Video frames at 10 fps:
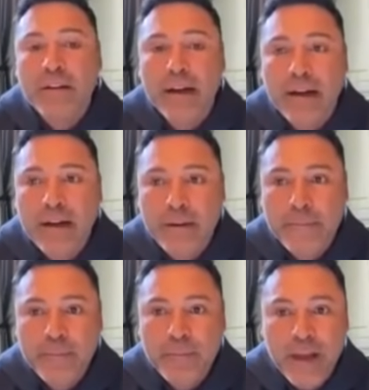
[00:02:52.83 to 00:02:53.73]

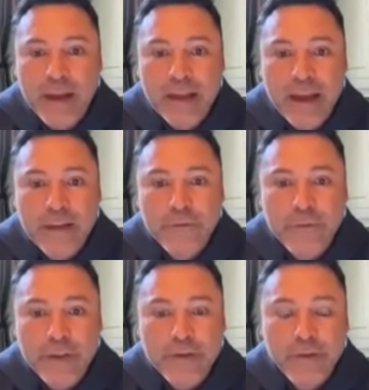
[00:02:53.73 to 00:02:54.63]
Um, I, I
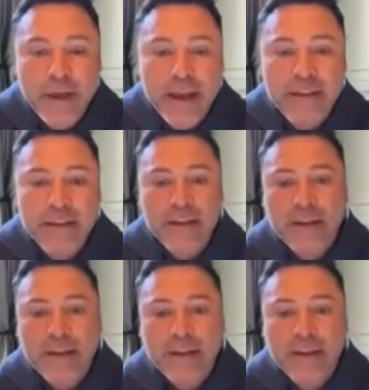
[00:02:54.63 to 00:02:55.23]
feel that